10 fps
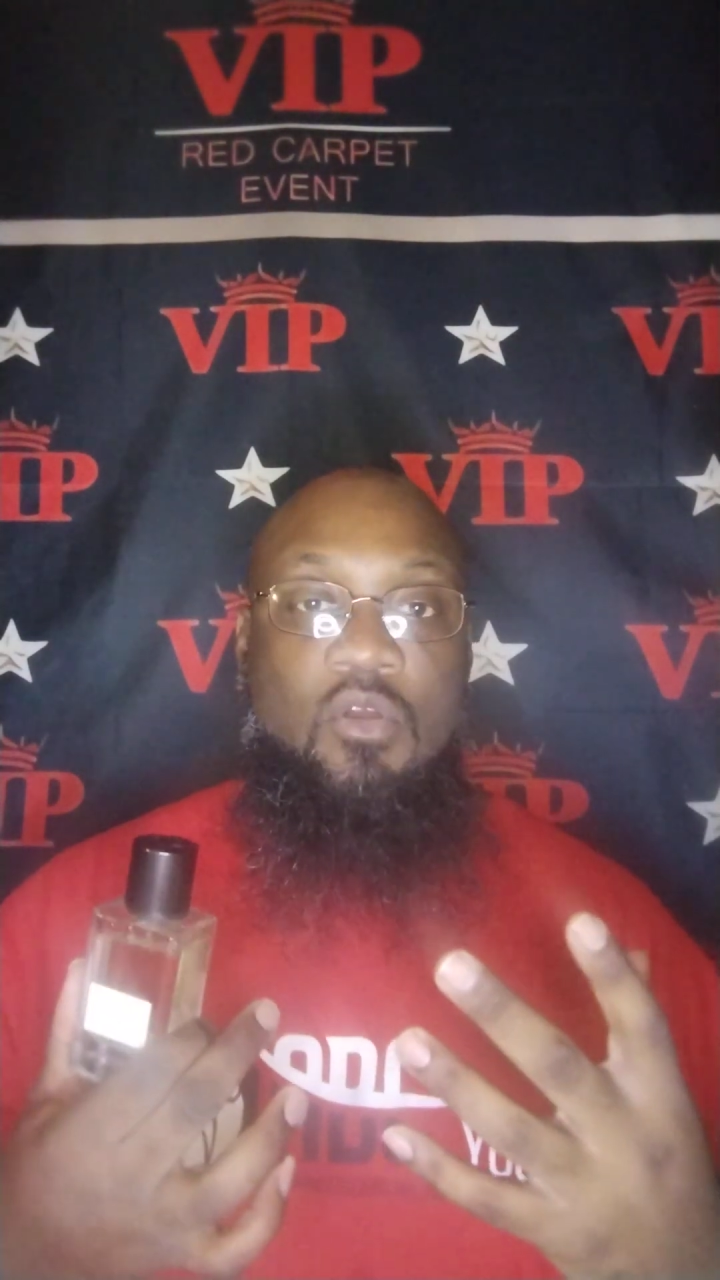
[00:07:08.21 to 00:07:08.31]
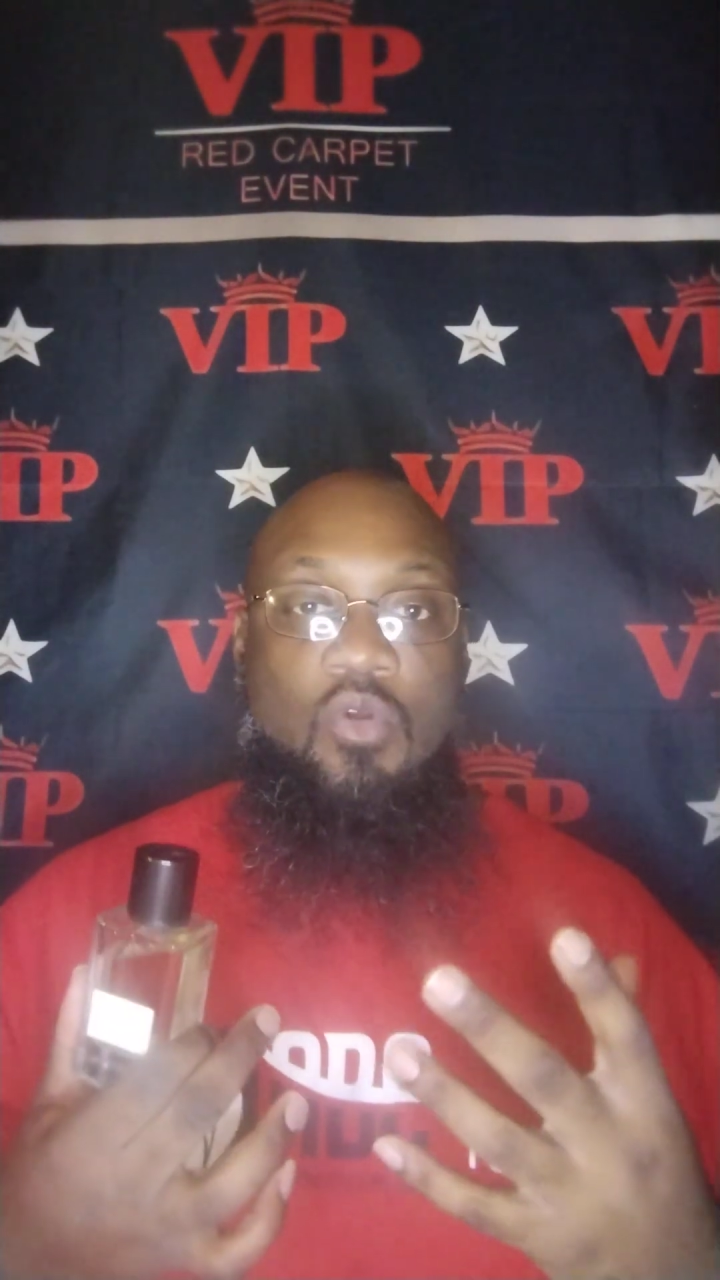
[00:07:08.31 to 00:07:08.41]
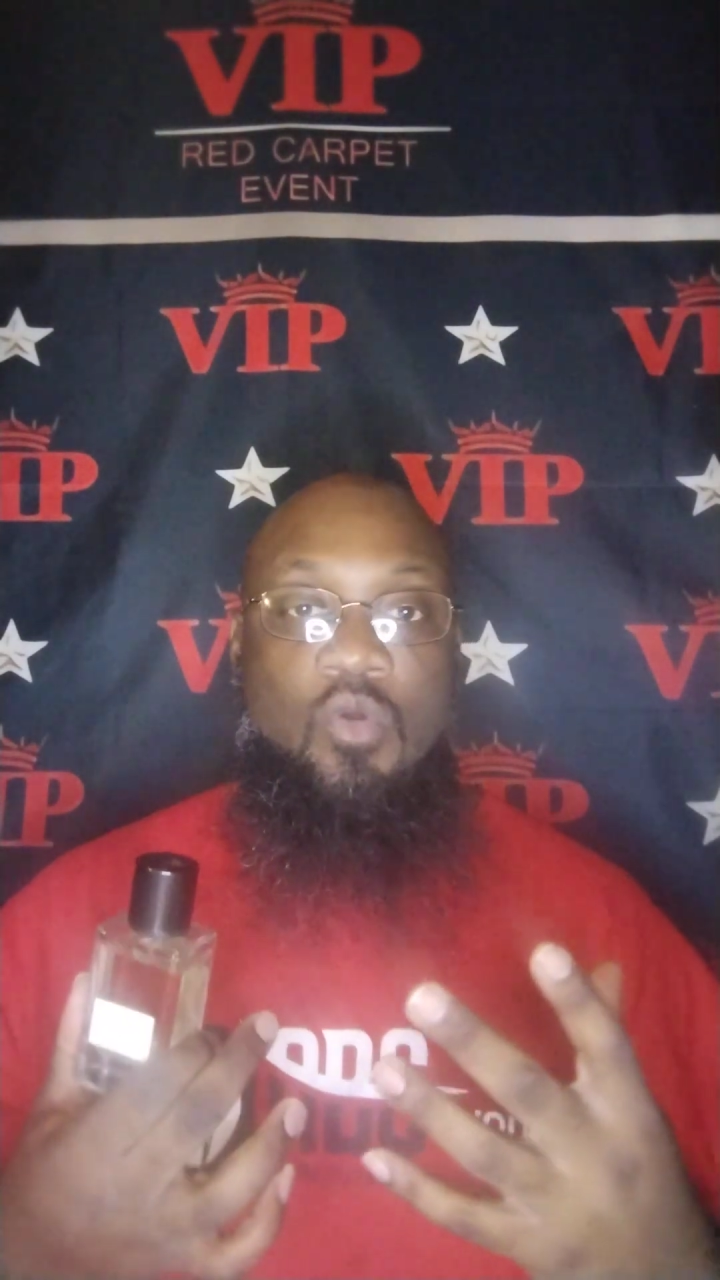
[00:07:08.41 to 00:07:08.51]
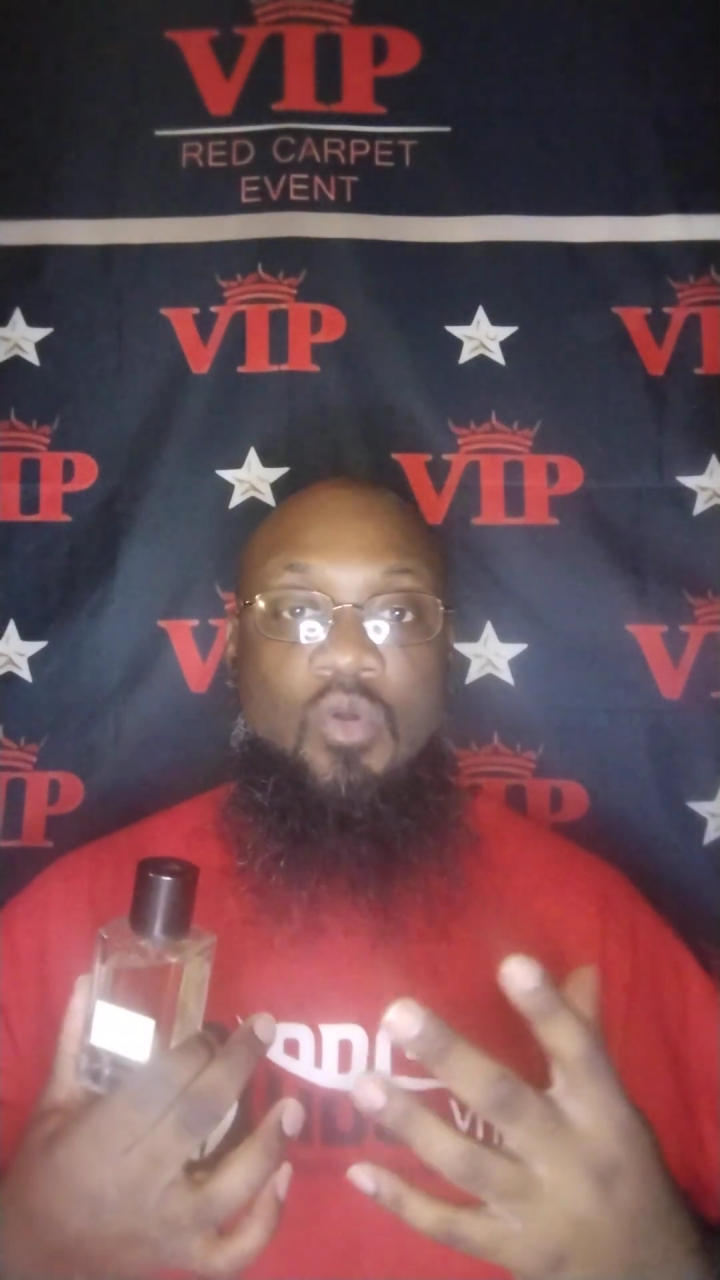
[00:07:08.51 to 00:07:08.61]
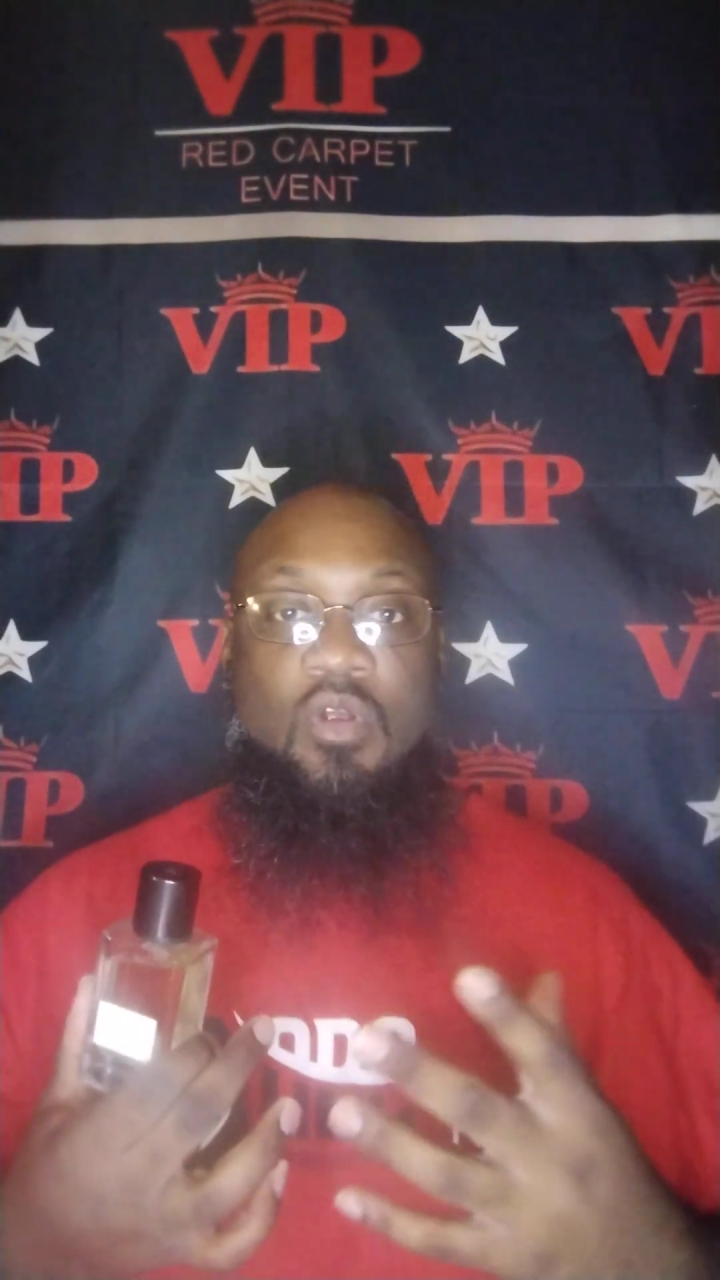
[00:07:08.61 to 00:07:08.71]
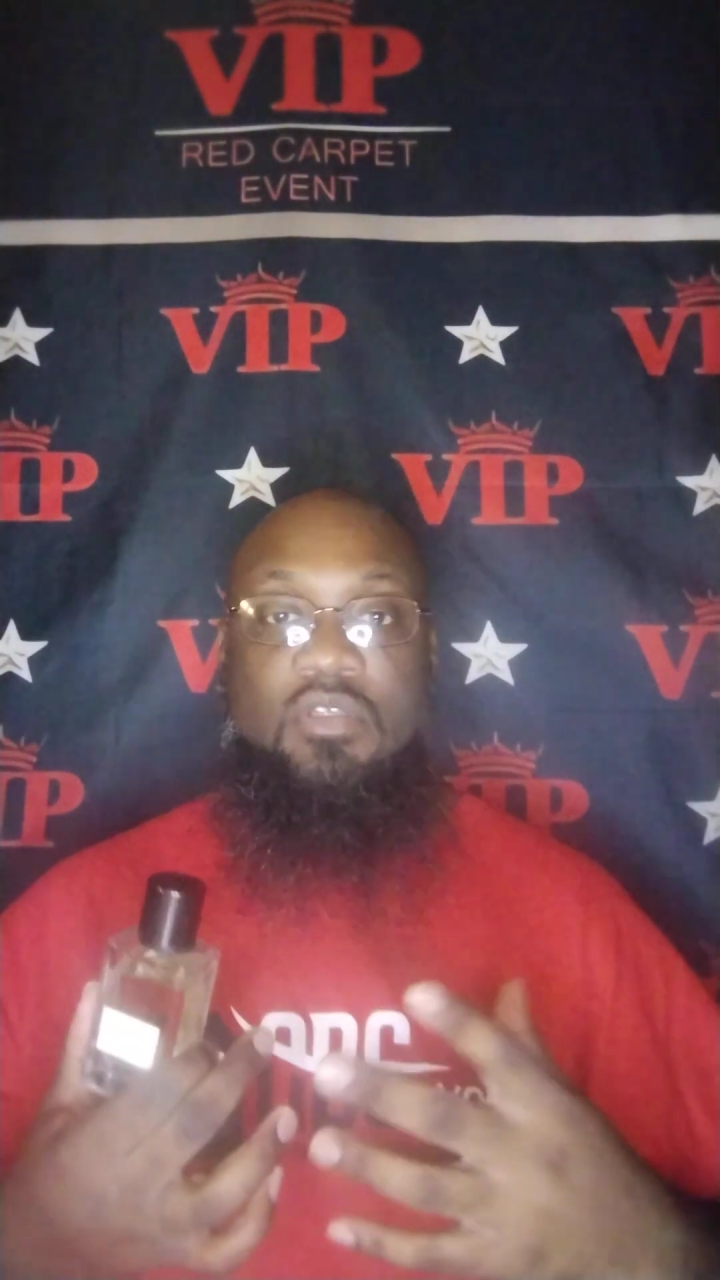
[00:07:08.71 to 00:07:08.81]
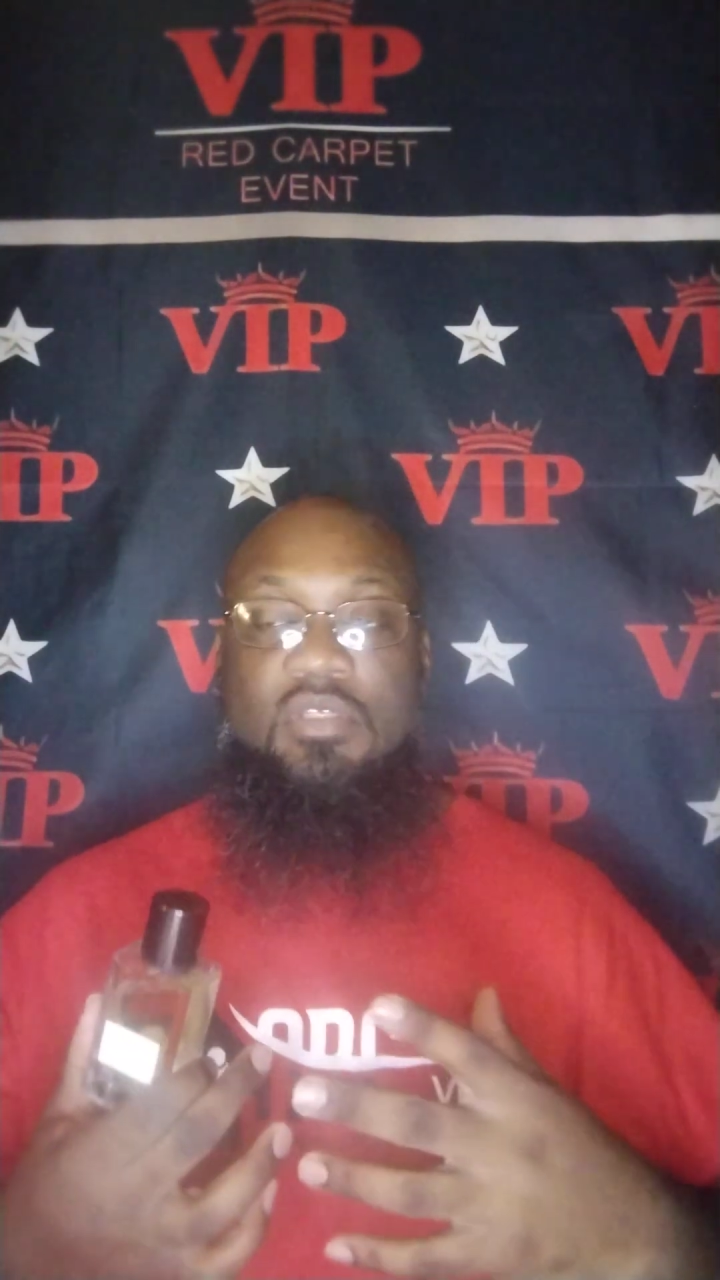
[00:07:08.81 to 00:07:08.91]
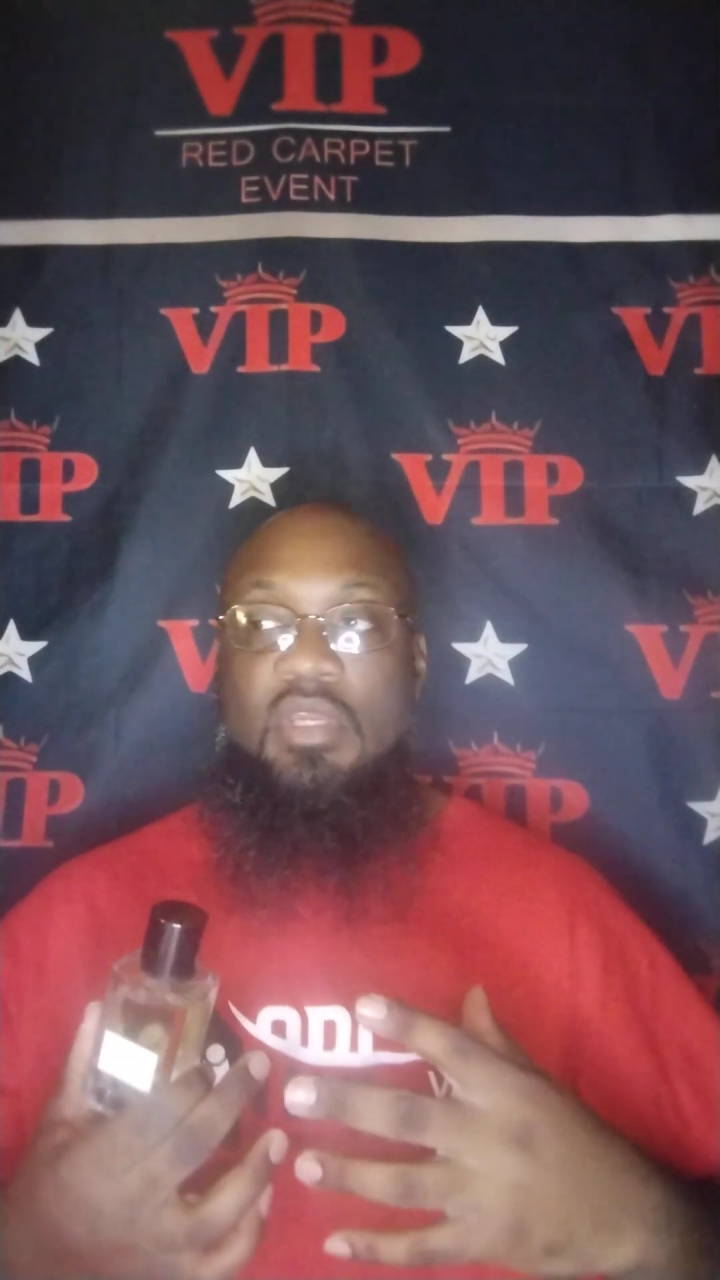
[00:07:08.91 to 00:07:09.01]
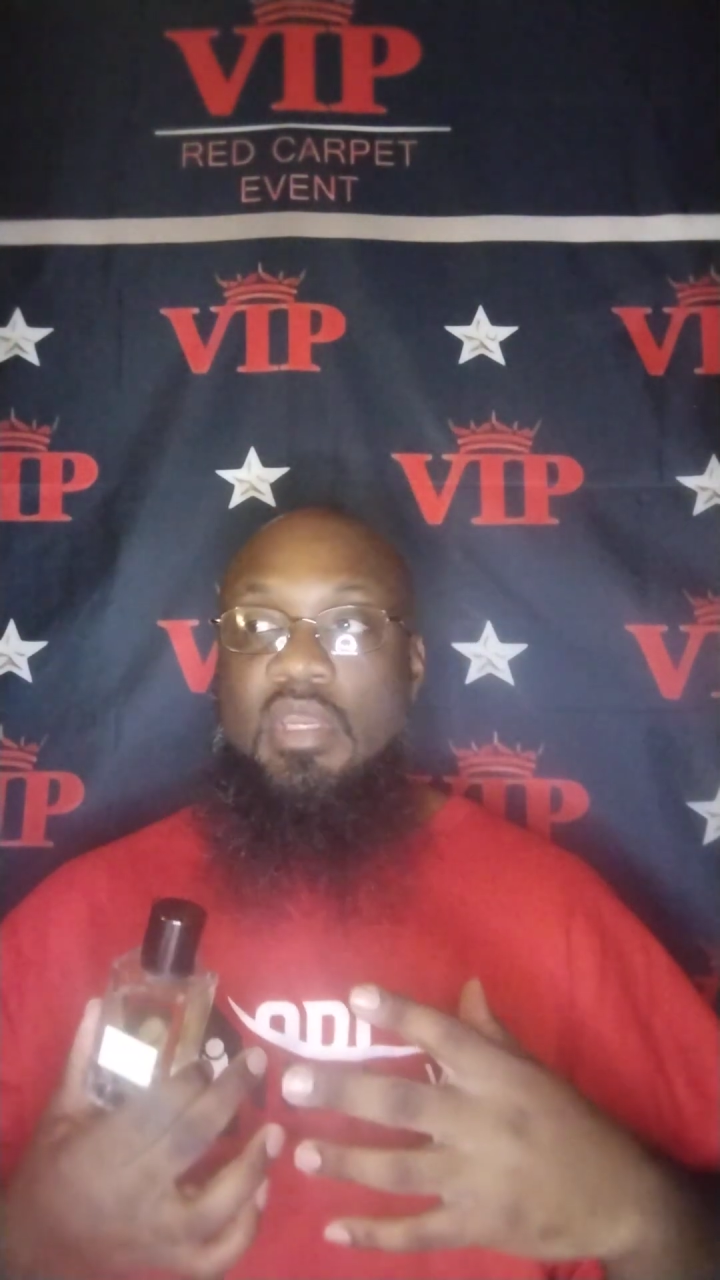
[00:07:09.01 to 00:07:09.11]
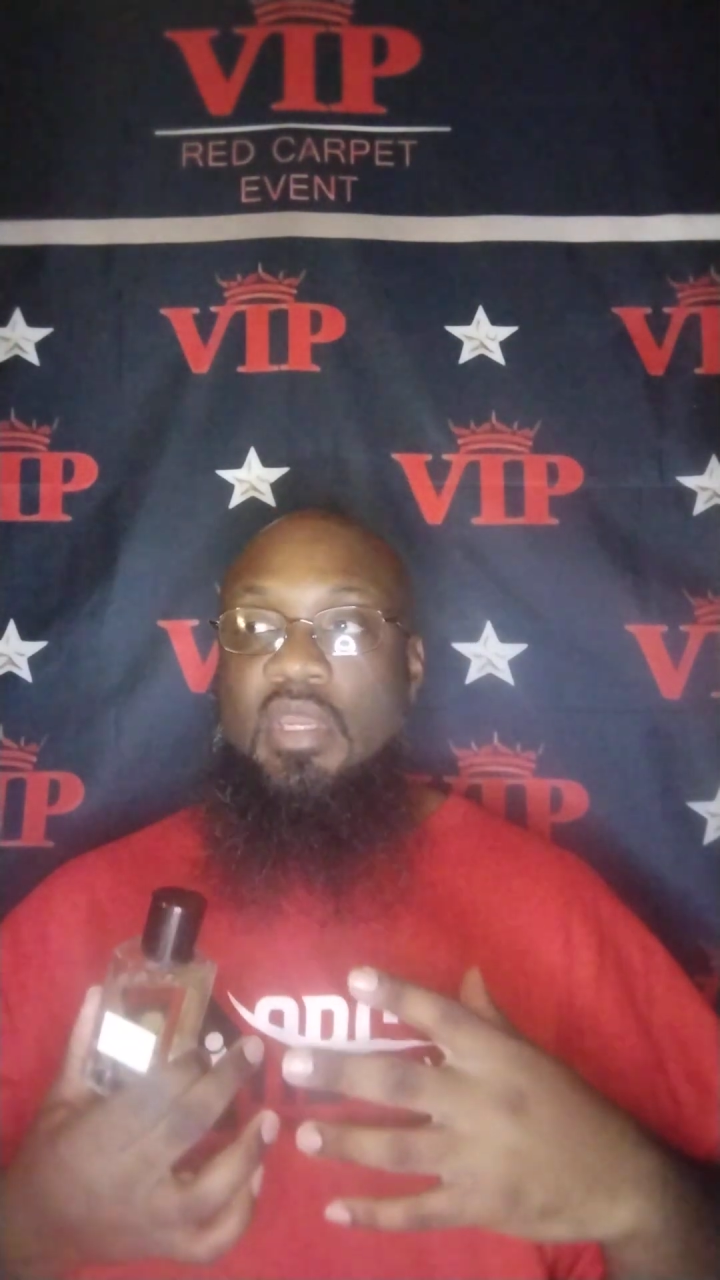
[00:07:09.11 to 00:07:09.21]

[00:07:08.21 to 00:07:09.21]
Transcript: accords